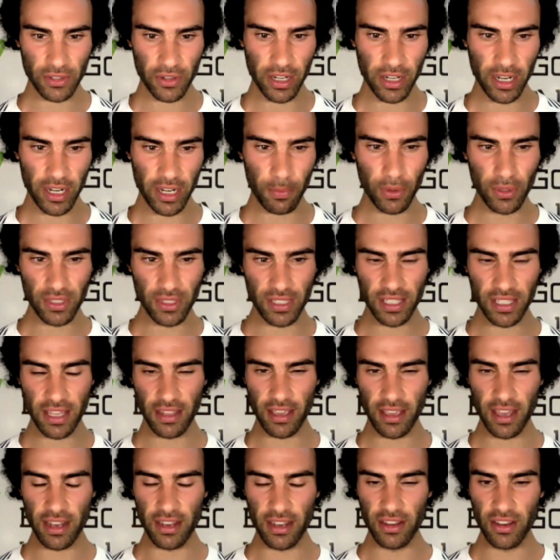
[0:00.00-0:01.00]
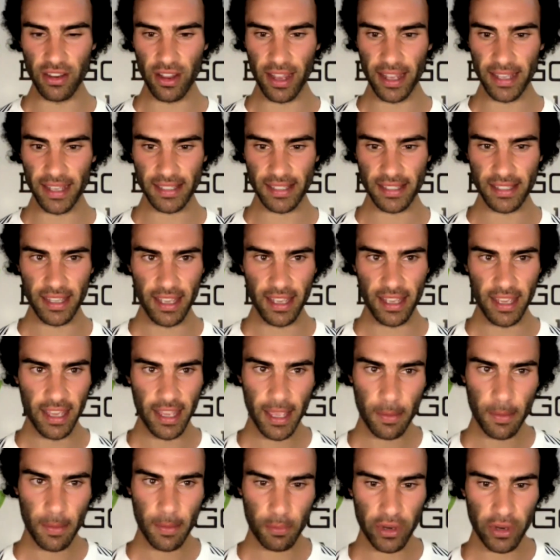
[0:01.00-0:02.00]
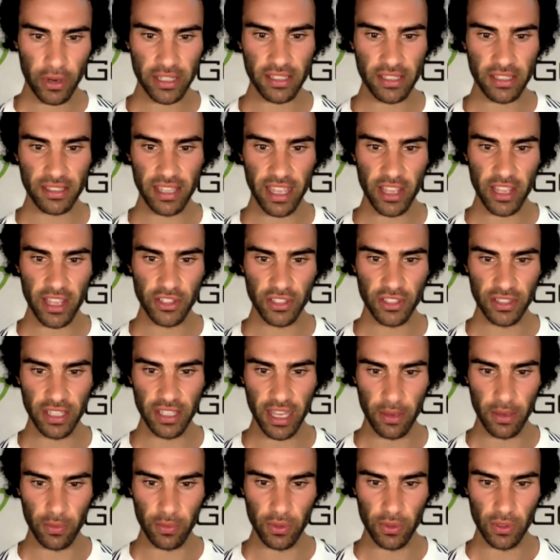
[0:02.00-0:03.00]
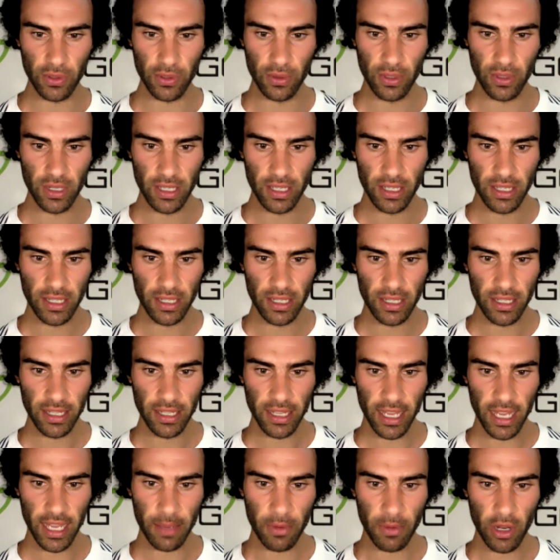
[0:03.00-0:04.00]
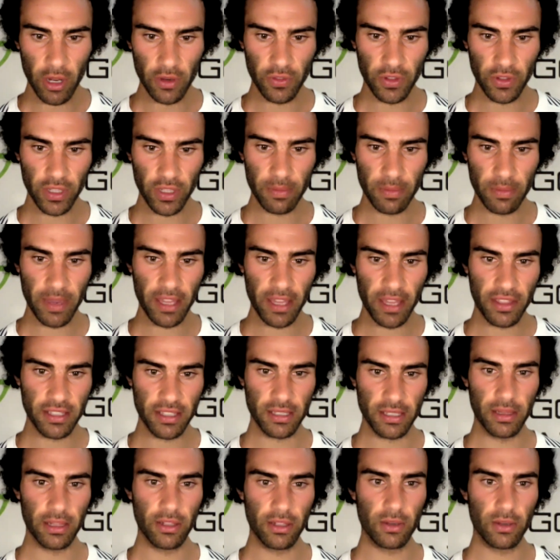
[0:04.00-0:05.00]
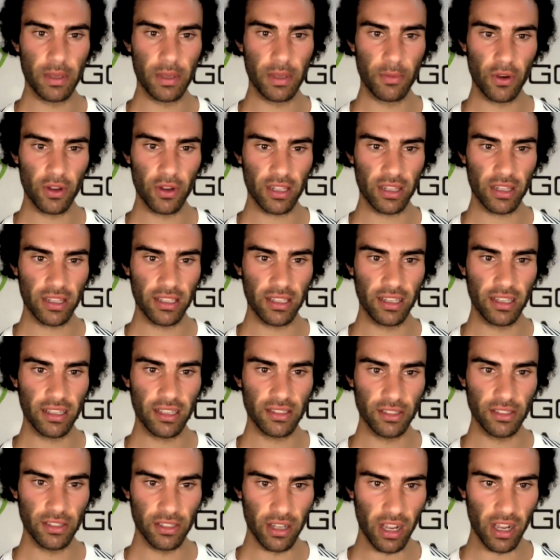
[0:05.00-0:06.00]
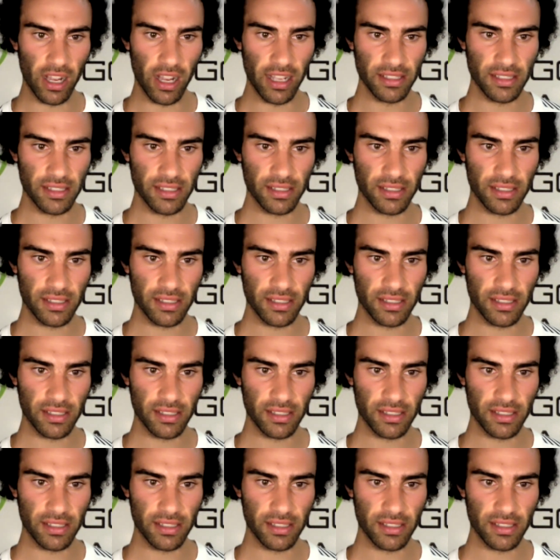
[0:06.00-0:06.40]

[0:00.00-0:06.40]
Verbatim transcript: I put together a nice presentation that will um, hopefully make things a little bit more clear to you guys.